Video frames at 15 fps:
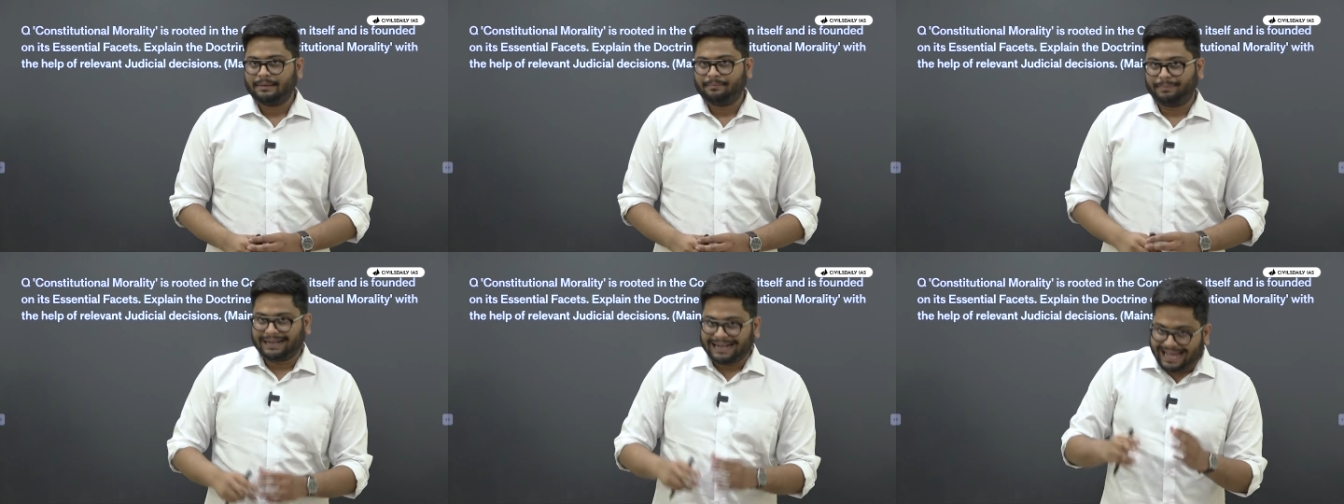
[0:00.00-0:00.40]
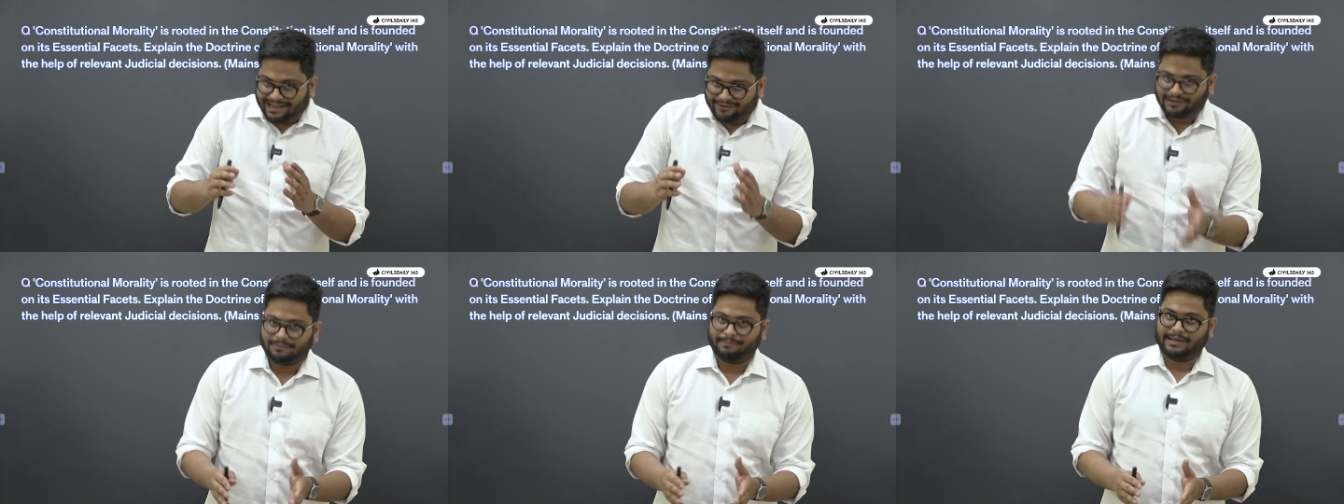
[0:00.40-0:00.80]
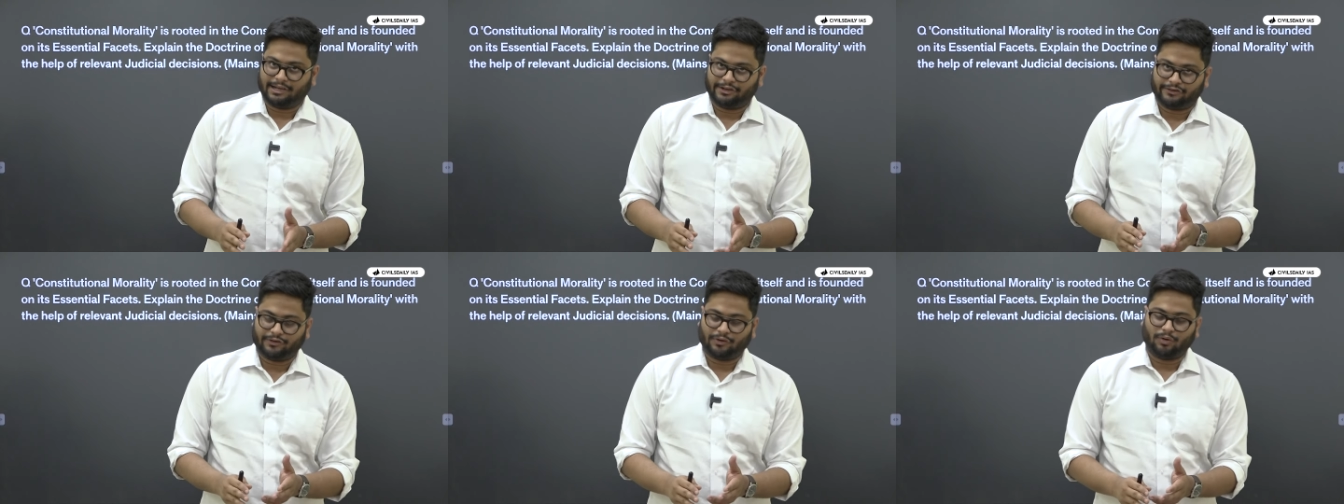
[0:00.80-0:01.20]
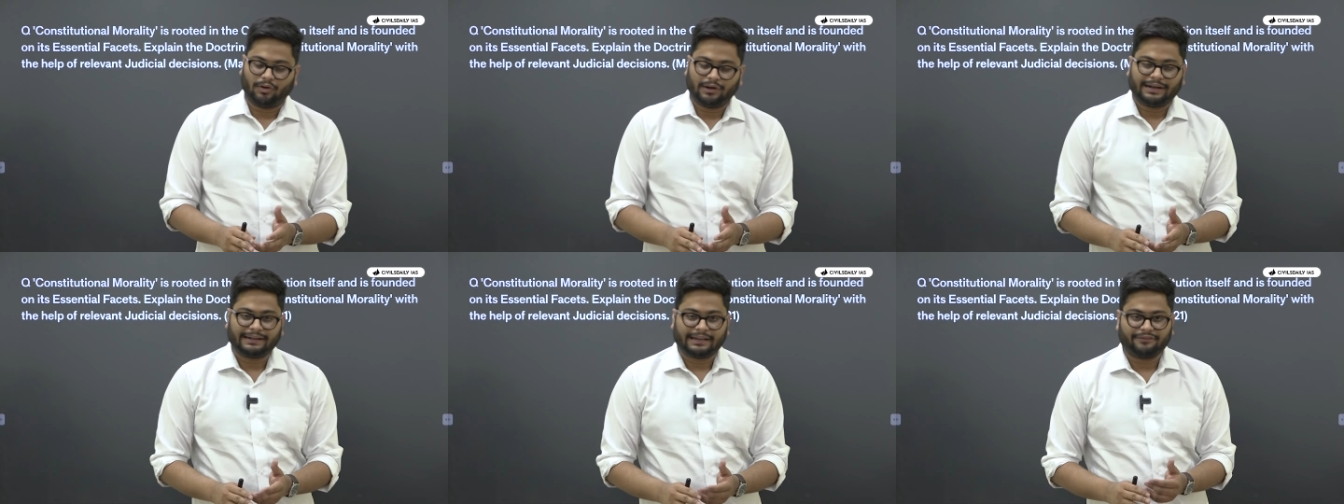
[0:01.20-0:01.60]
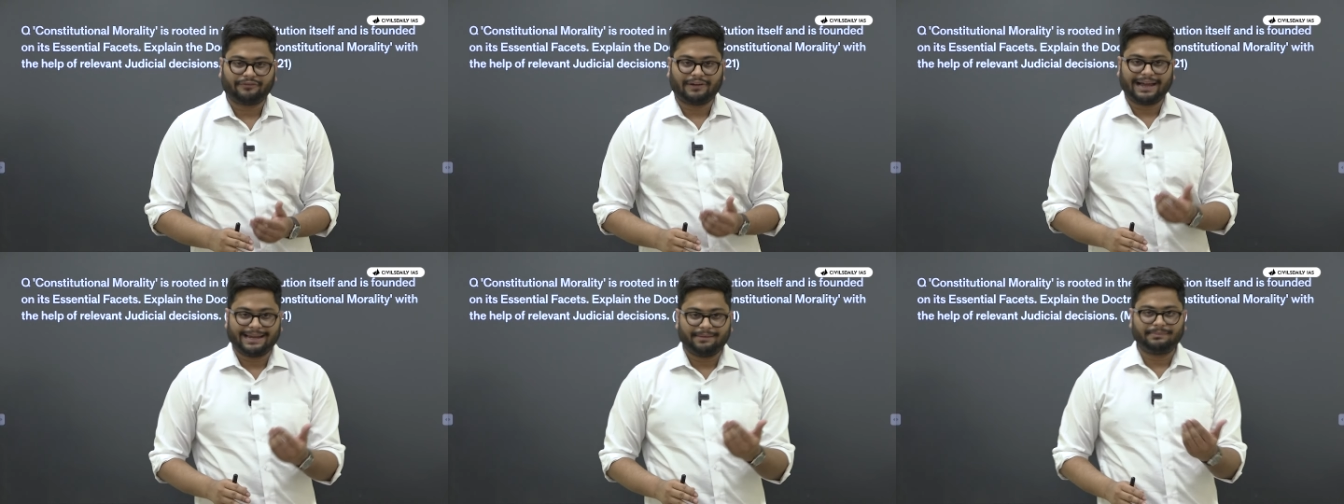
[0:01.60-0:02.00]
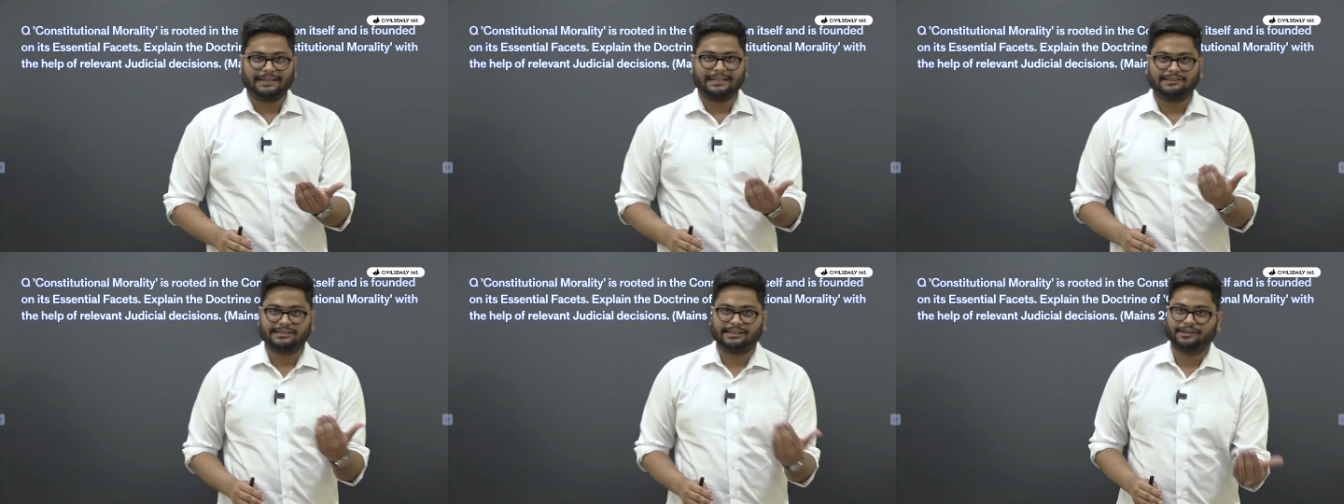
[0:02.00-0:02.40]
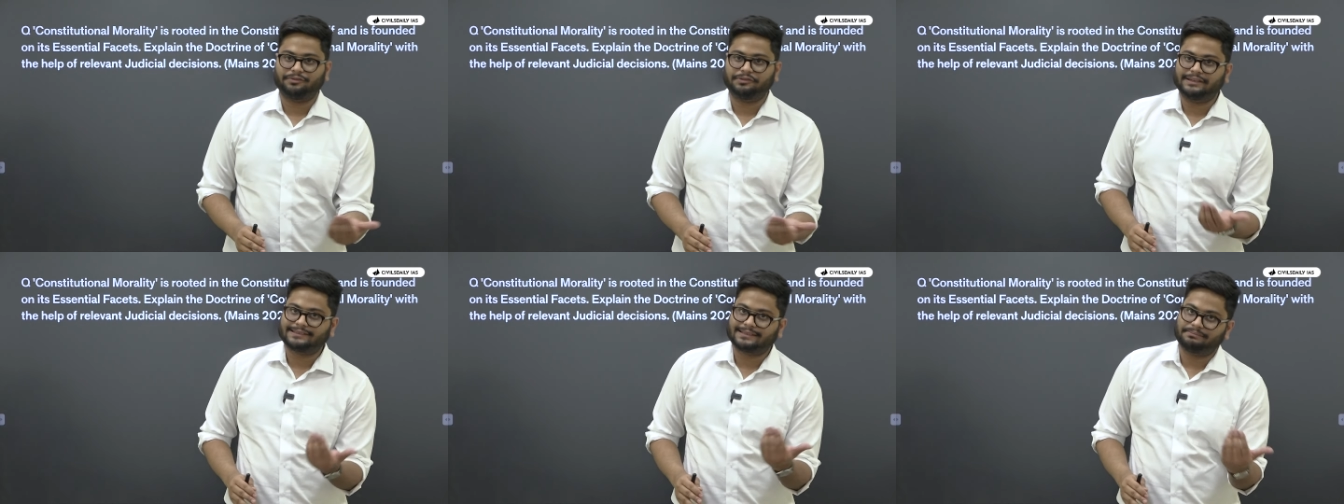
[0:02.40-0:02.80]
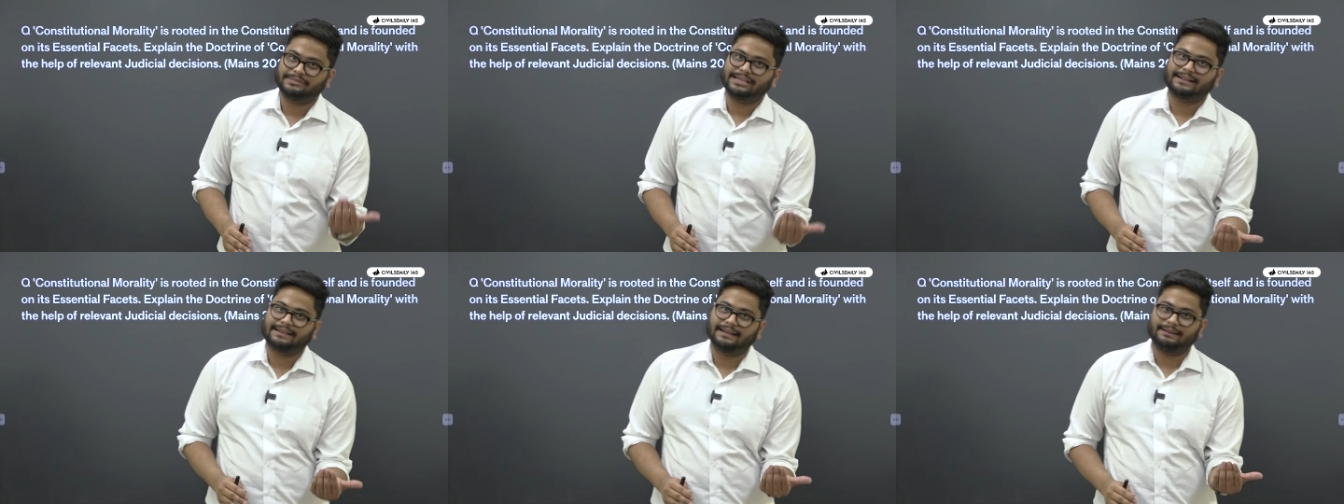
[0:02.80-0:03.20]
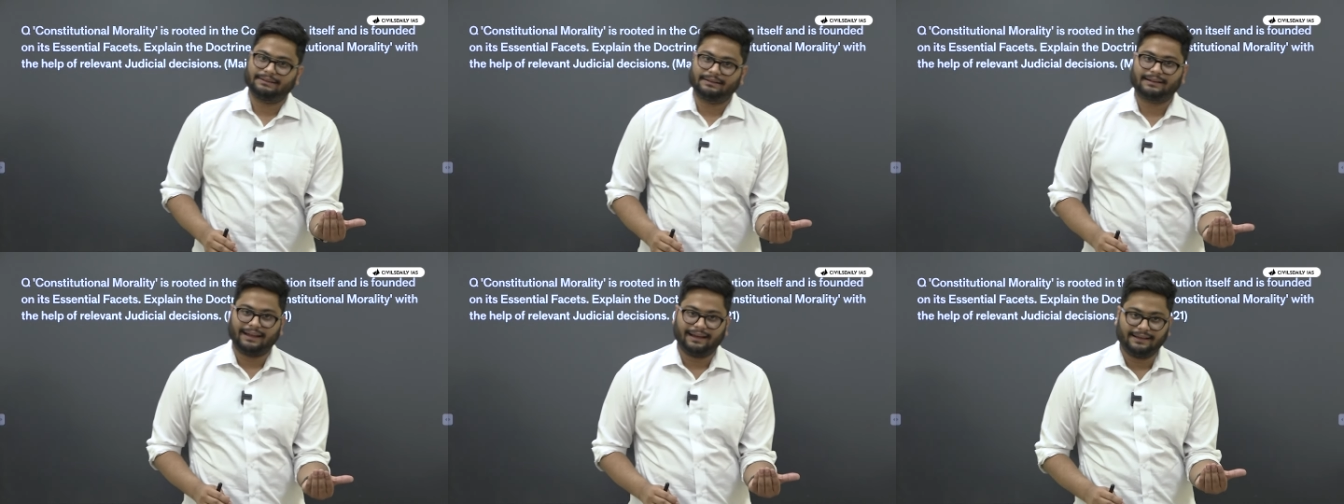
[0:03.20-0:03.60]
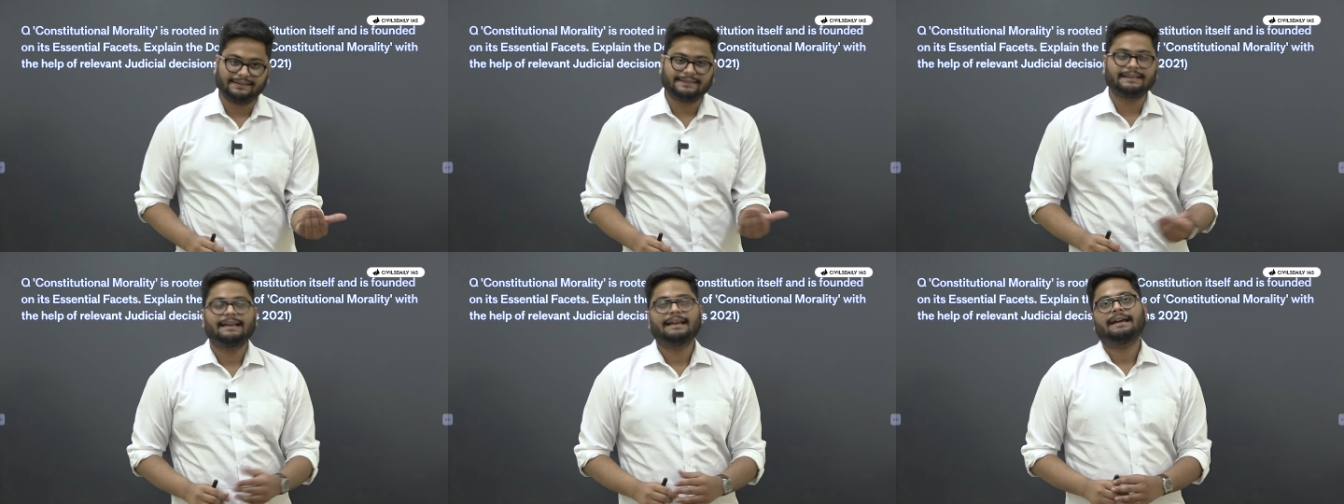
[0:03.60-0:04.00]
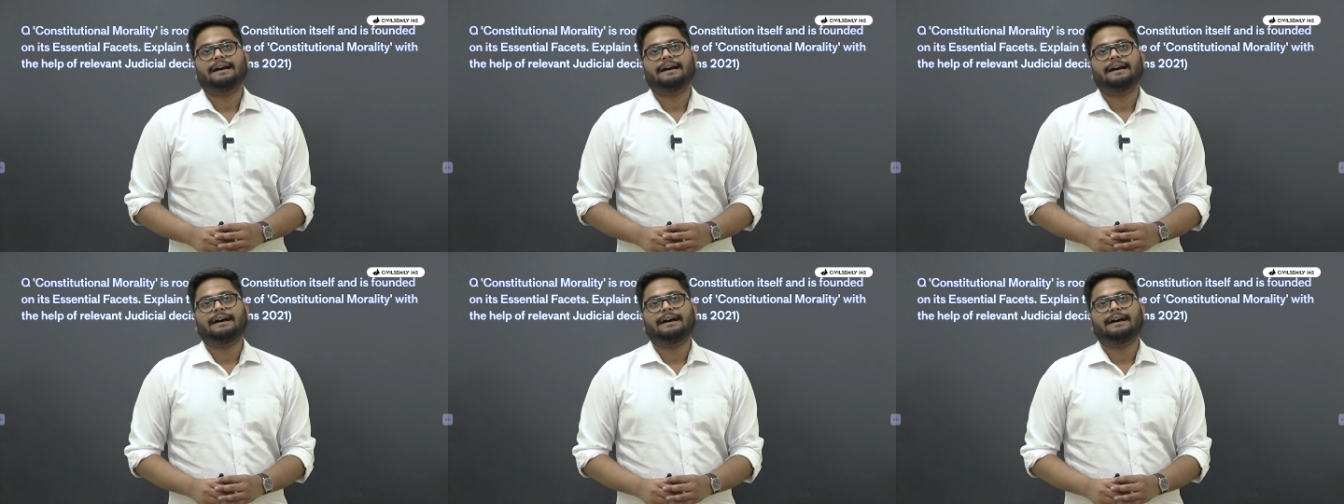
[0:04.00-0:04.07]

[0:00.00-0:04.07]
But I will make sure that if I am teaching you this subject in class,